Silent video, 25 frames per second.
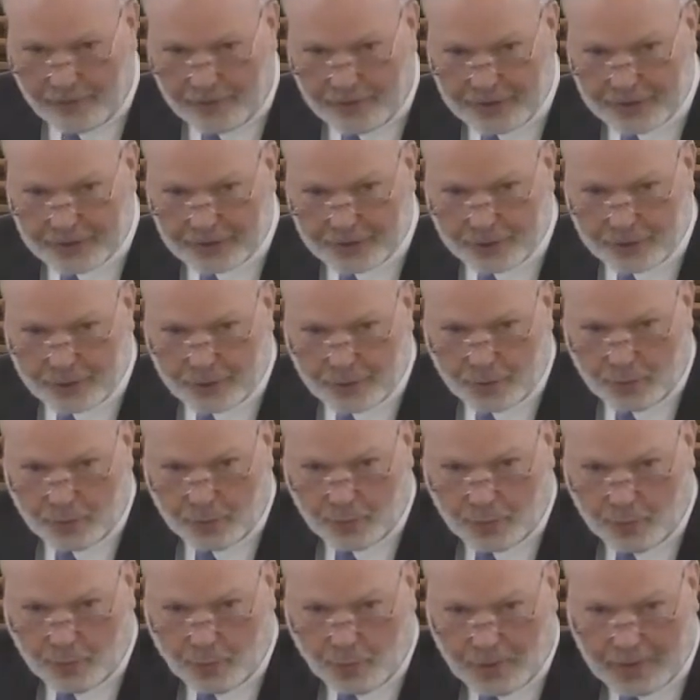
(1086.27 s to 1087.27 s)
this
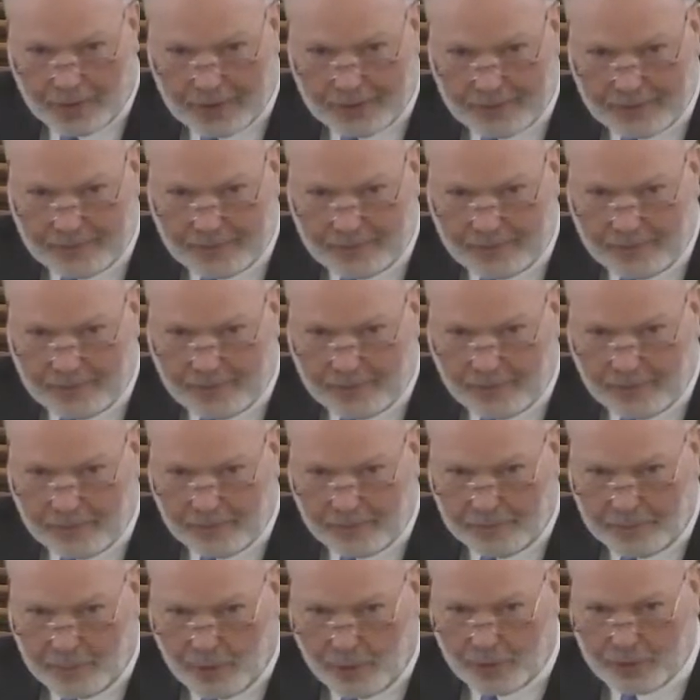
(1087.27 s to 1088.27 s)
one
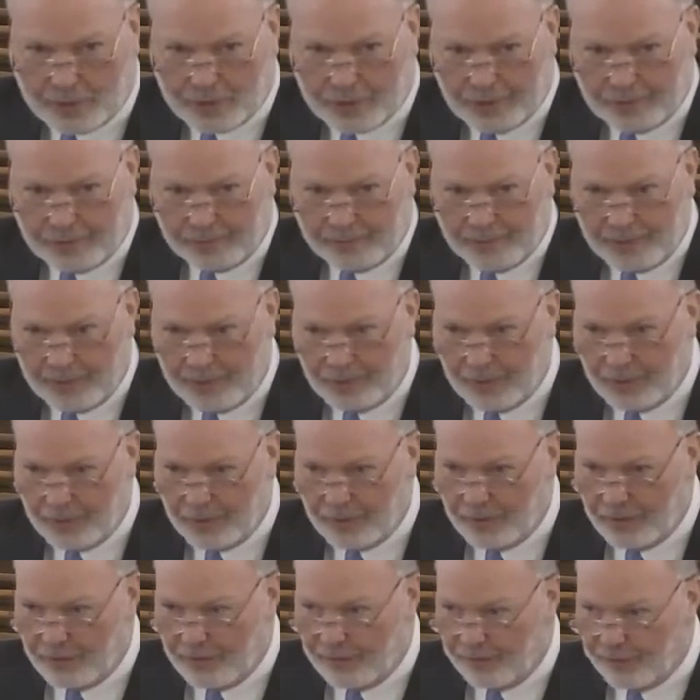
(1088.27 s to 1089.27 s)
person
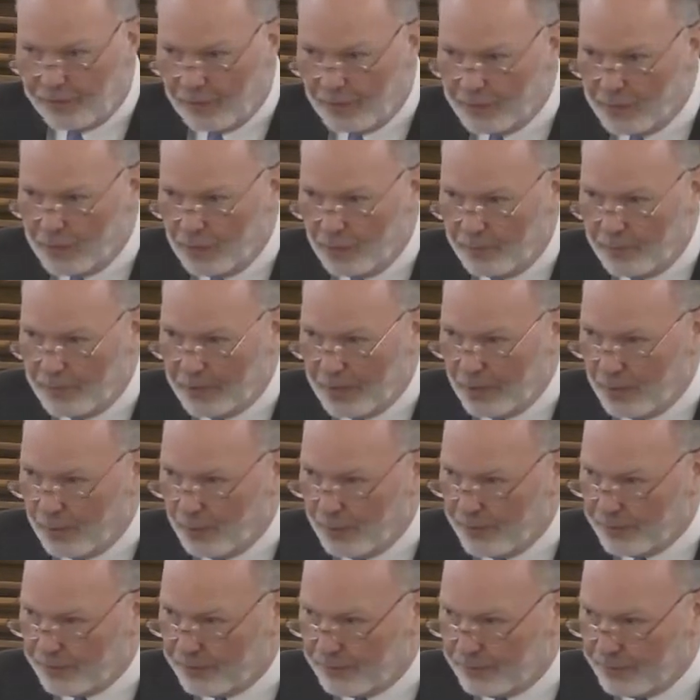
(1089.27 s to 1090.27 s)
from whom they
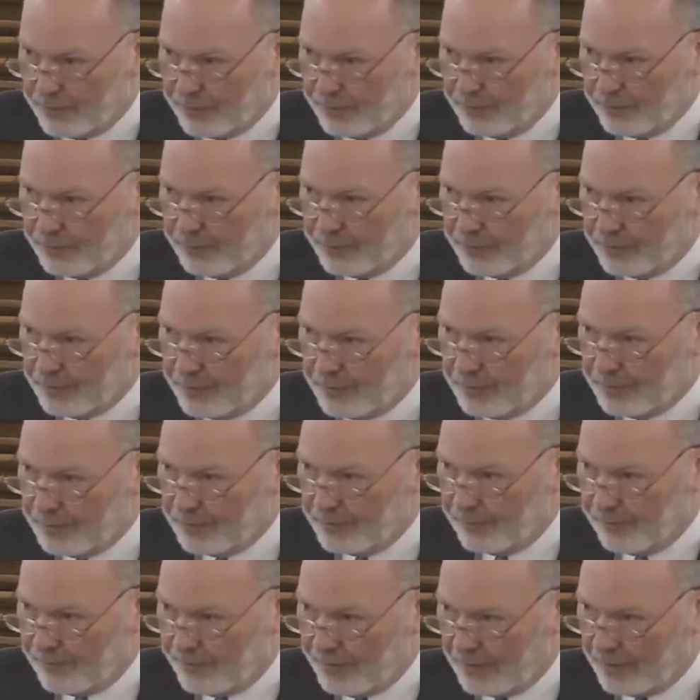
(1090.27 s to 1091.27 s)
withdrew
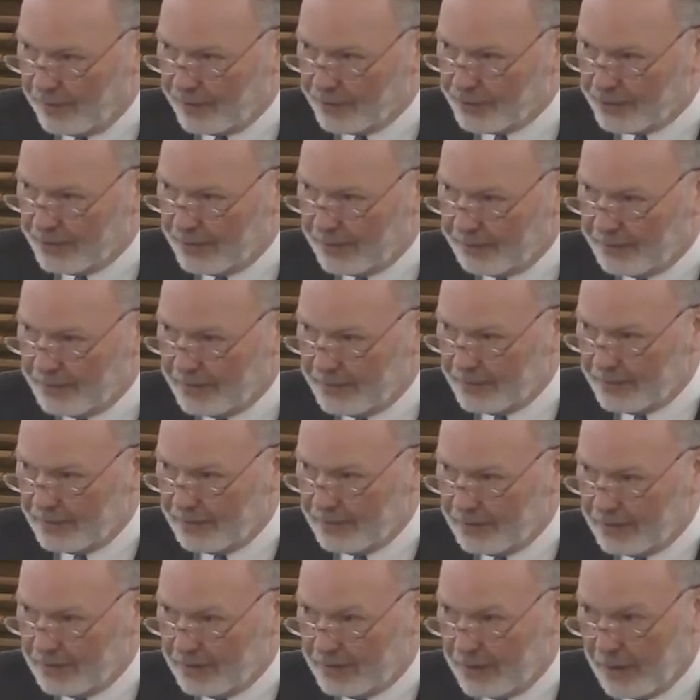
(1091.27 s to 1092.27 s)
fellowship.
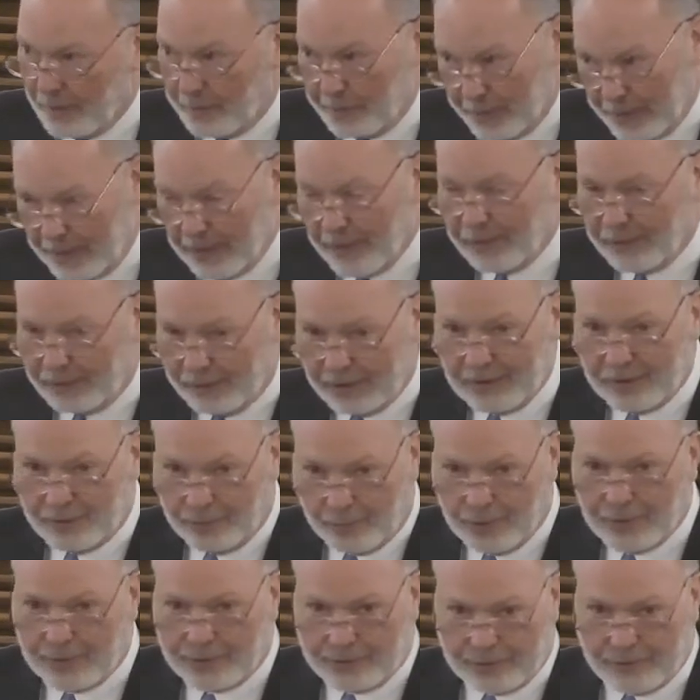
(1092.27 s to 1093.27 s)
Apparently,
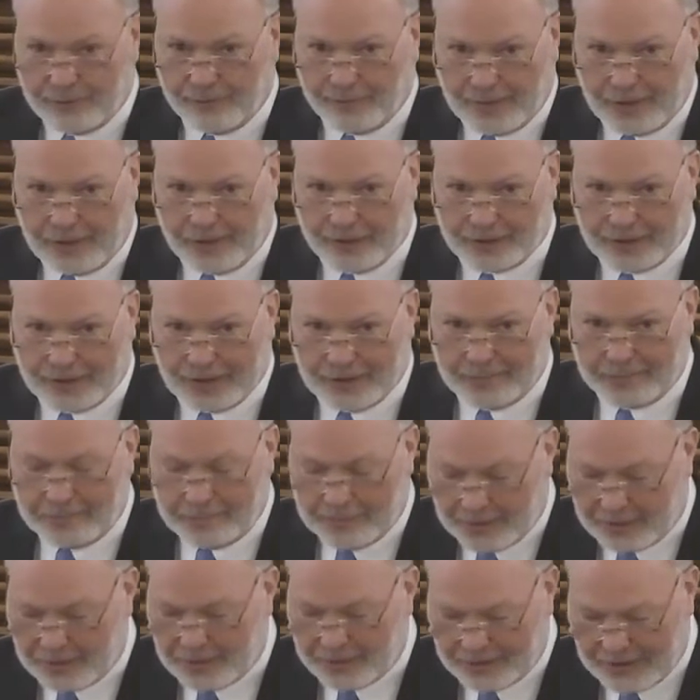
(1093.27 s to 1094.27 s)
withdrew fellowship
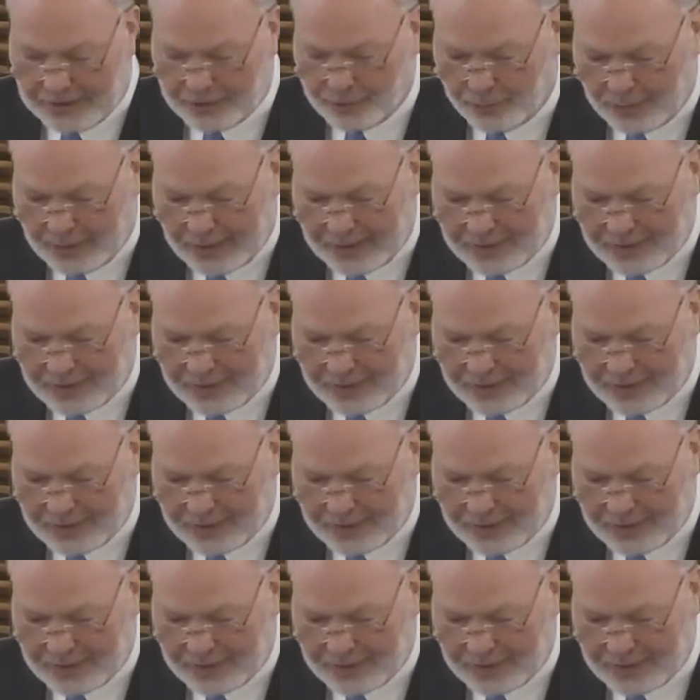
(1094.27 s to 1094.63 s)
because that's what